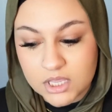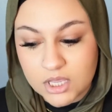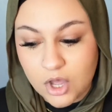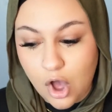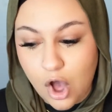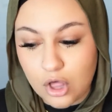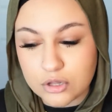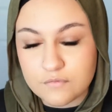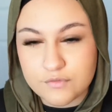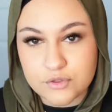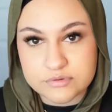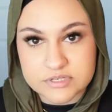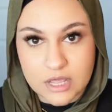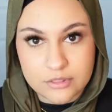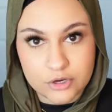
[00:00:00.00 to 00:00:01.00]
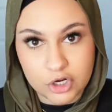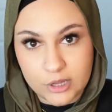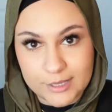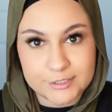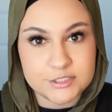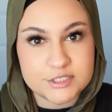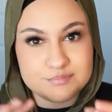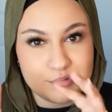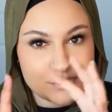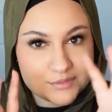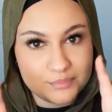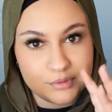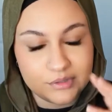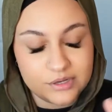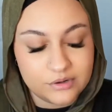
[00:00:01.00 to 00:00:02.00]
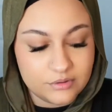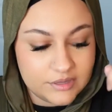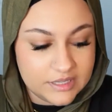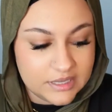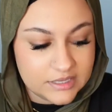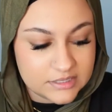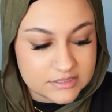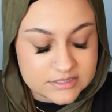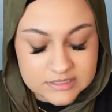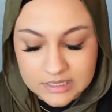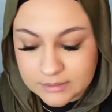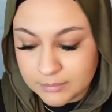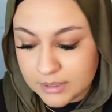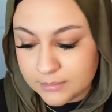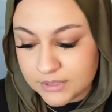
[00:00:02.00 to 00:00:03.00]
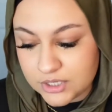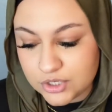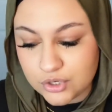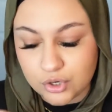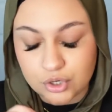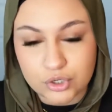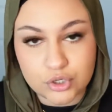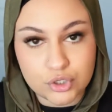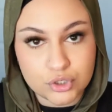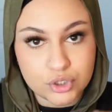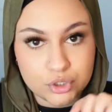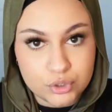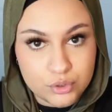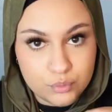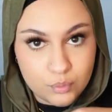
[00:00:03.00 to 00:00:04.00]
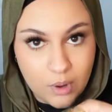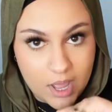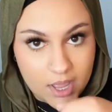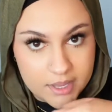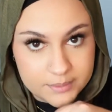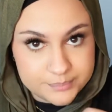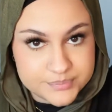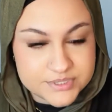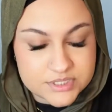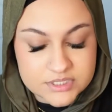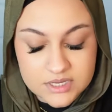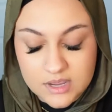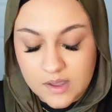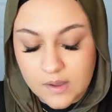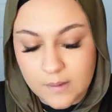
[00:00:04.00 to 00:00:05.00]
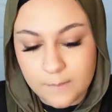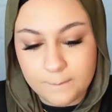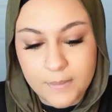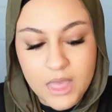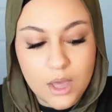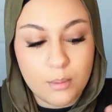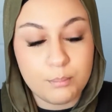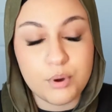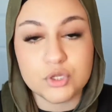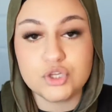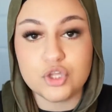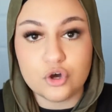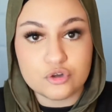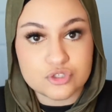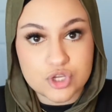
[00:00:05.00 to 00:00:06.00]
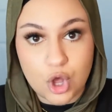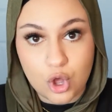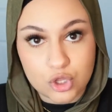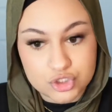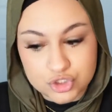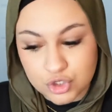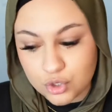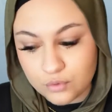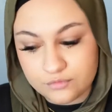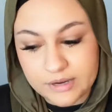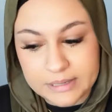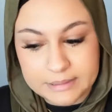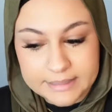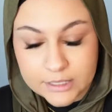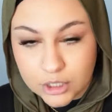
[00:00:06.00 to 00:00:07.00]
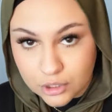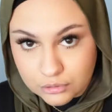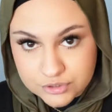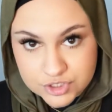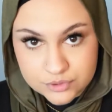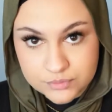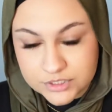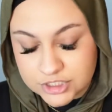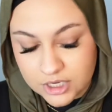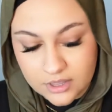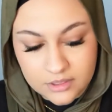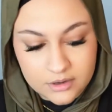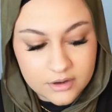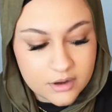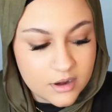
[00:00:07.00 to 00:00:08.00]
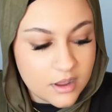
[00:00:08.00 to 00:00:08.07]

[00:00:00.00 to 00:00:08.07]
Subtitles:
all of those other like disposable little things, like maybe your glue wipes, put those also very close to each other.